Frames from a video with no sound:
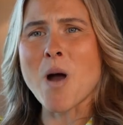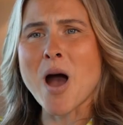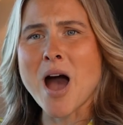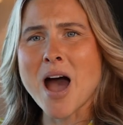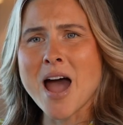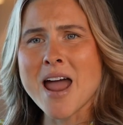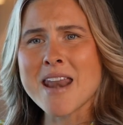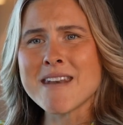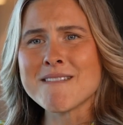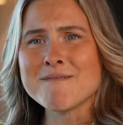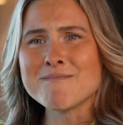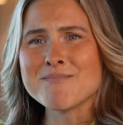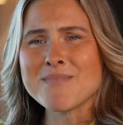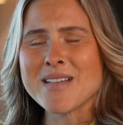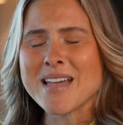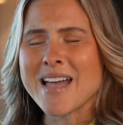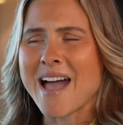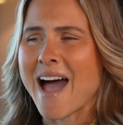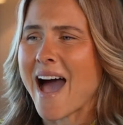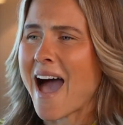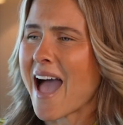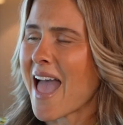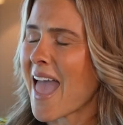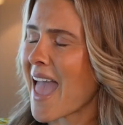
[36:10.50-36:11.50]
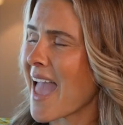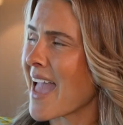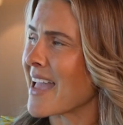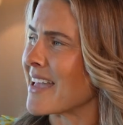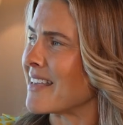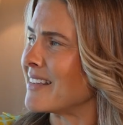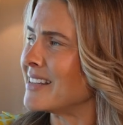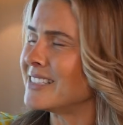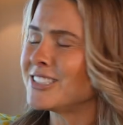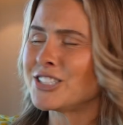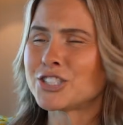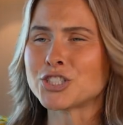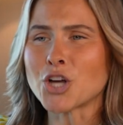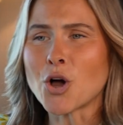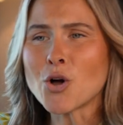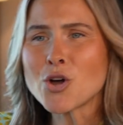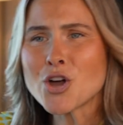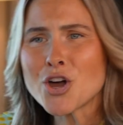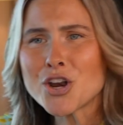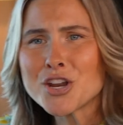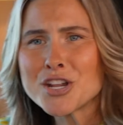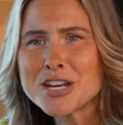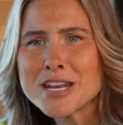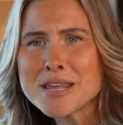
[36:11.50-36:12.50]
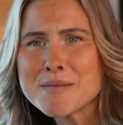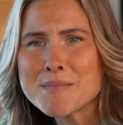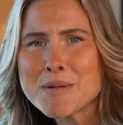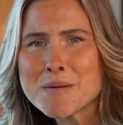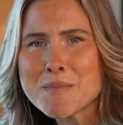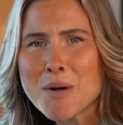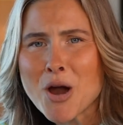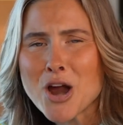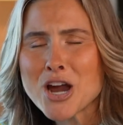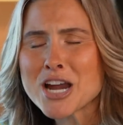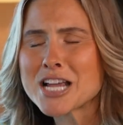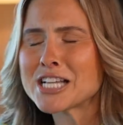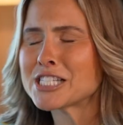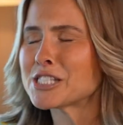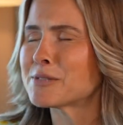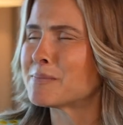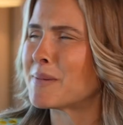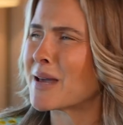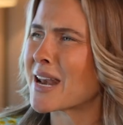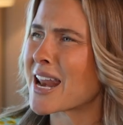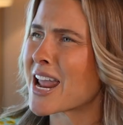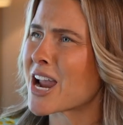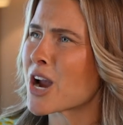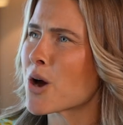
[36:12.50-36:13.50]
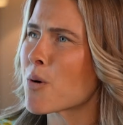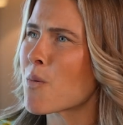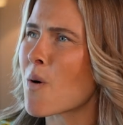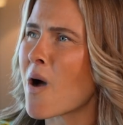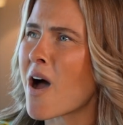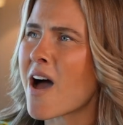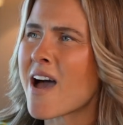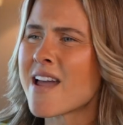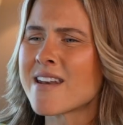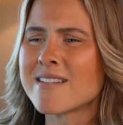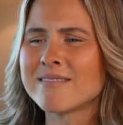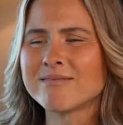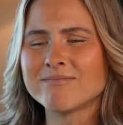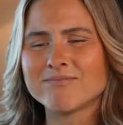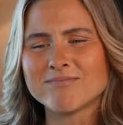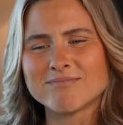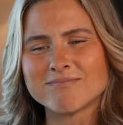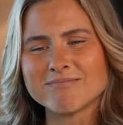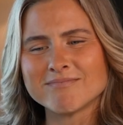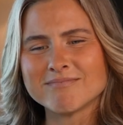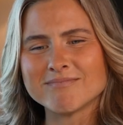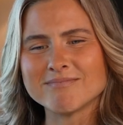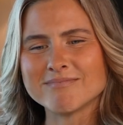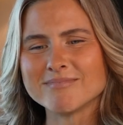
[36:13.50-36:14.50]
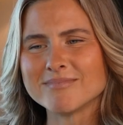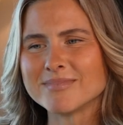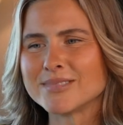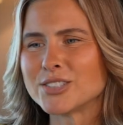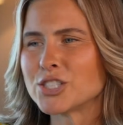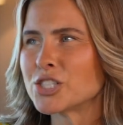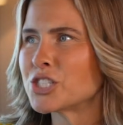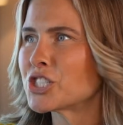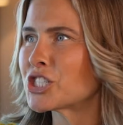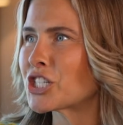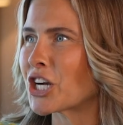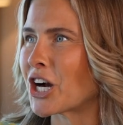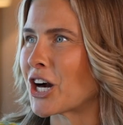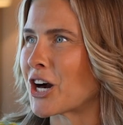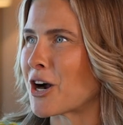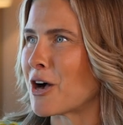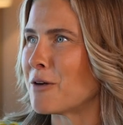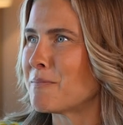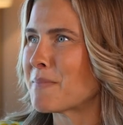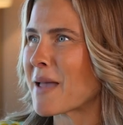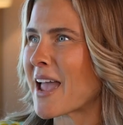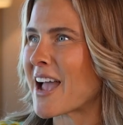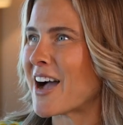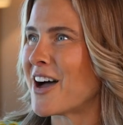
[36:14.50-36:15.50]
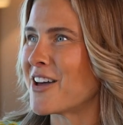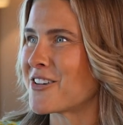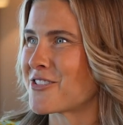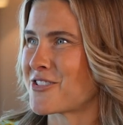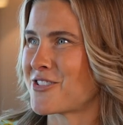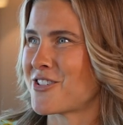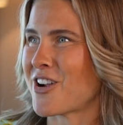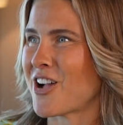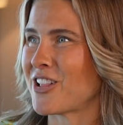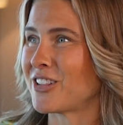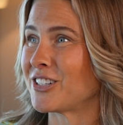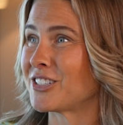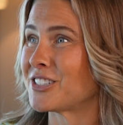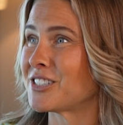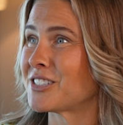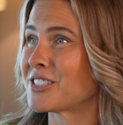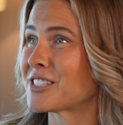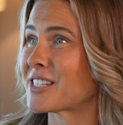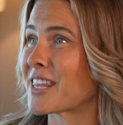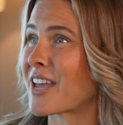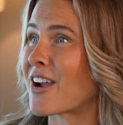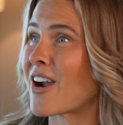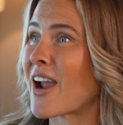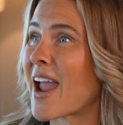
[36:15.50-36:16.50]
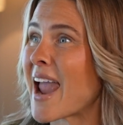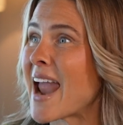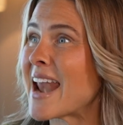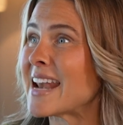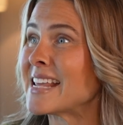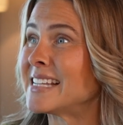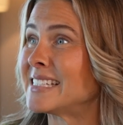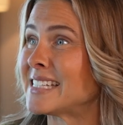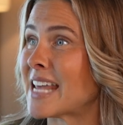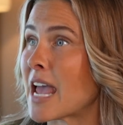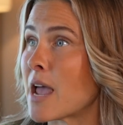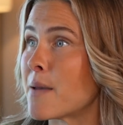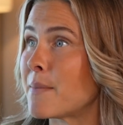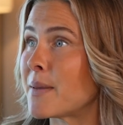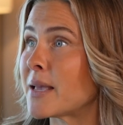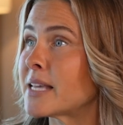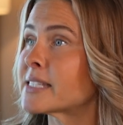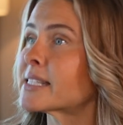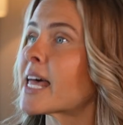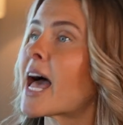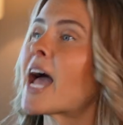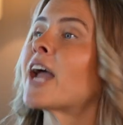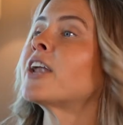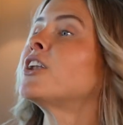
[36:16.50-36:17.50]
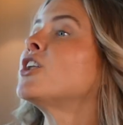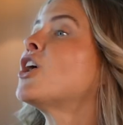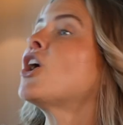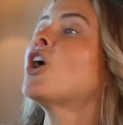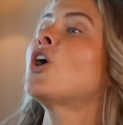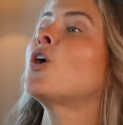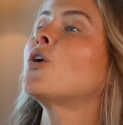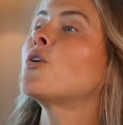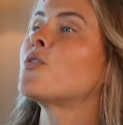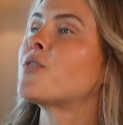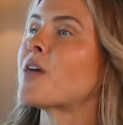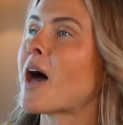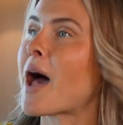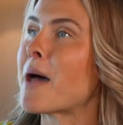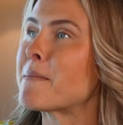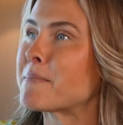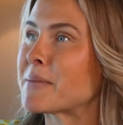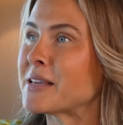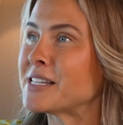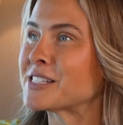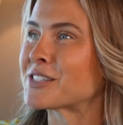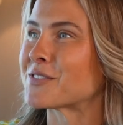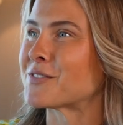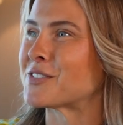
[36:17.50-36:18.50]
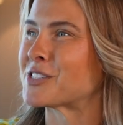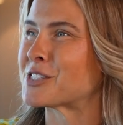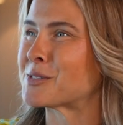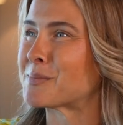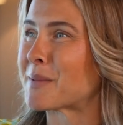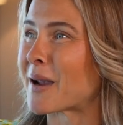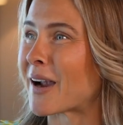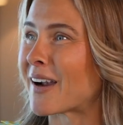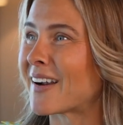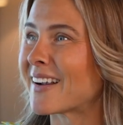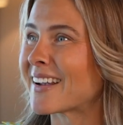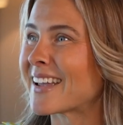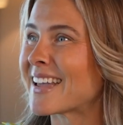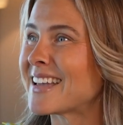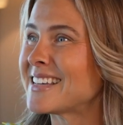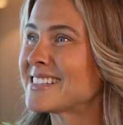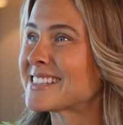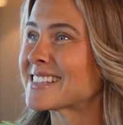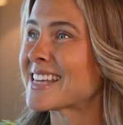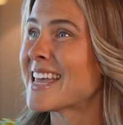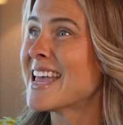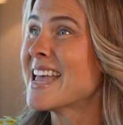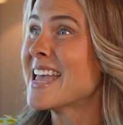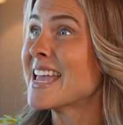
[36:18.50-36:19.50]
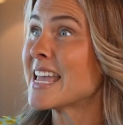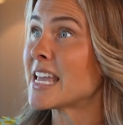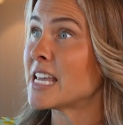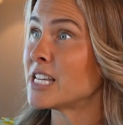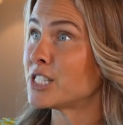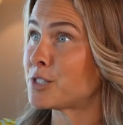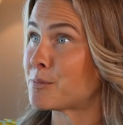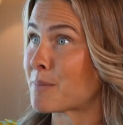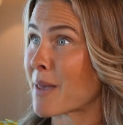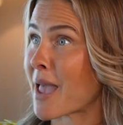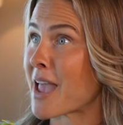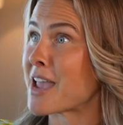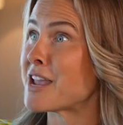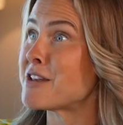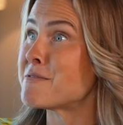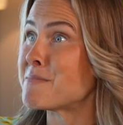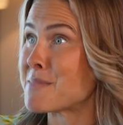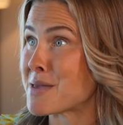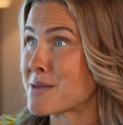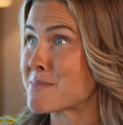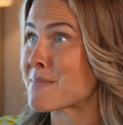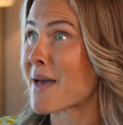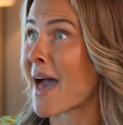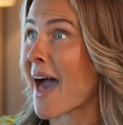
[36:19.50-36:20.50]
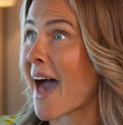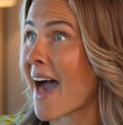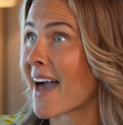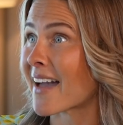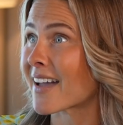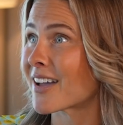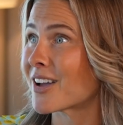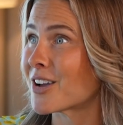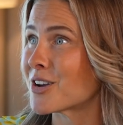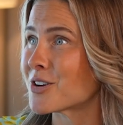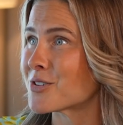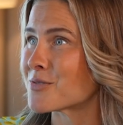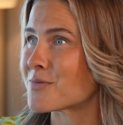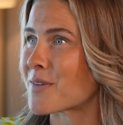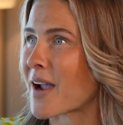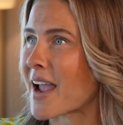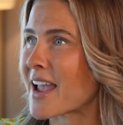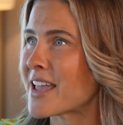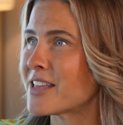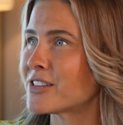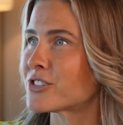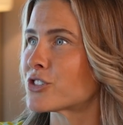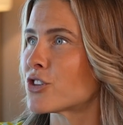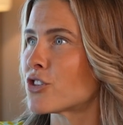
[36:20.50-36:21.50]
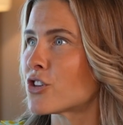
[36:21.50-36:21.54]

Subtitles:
One, hey, don't go to Neiman Marcus, but Air One, sure, I'll pay $100 there any day because I know that piece of asparagus is paying me back, right?